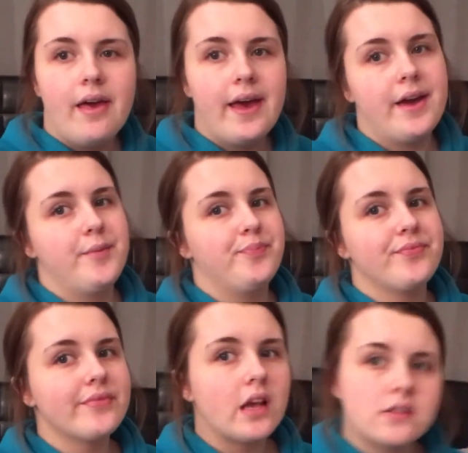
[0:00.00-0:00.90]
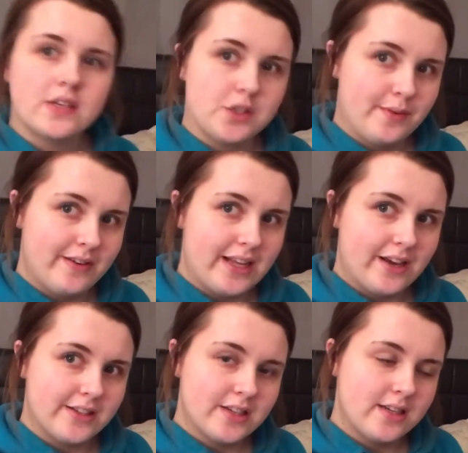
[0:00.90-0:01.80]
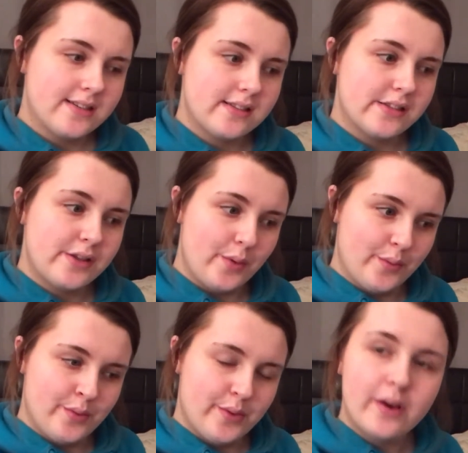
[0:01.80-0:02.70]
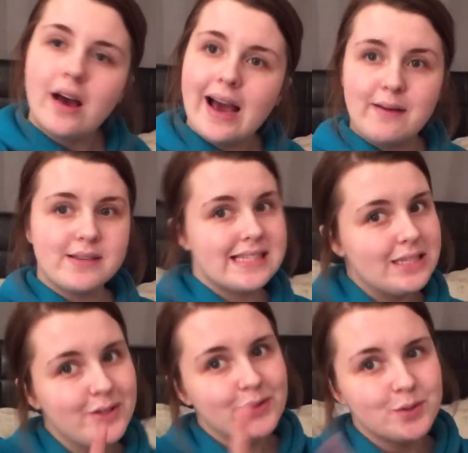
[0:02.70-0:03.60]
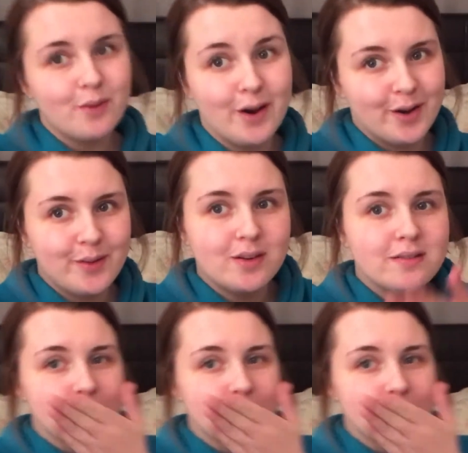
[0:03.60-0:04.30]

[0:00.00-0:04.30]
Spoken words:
So that should be really good. So I will see you tomorrow.